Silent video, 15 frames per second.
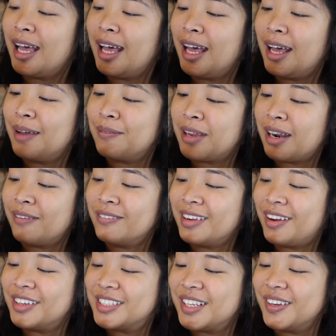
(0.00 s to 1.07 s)
And I'm
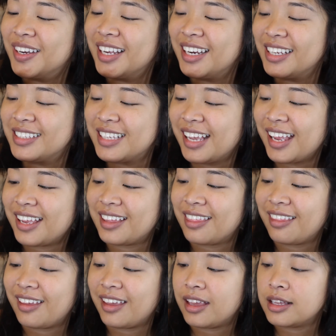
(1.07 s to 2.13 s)
also going to
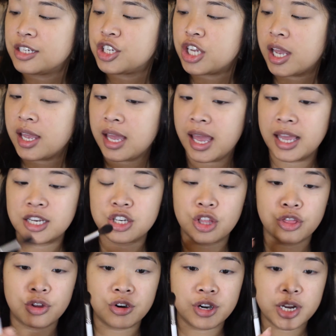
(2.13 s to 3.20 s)
take the
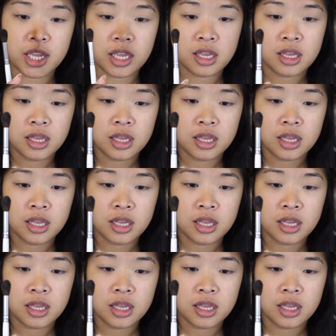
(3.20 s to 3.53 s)
JH30.